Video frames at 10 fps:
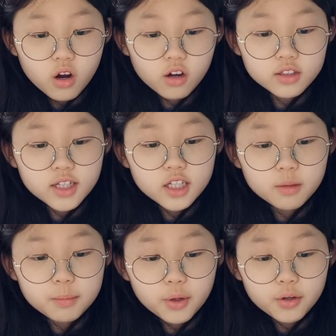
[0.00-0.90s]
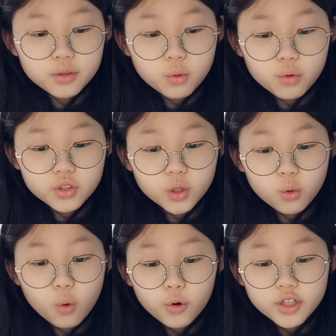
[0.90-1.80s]
a little bird called the
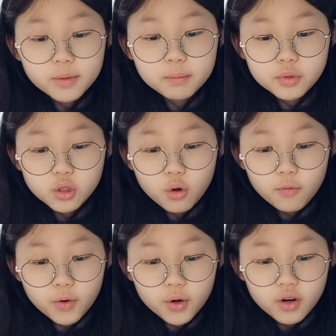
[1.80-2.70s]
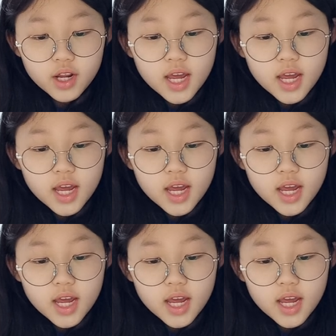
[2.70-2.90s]
golden plover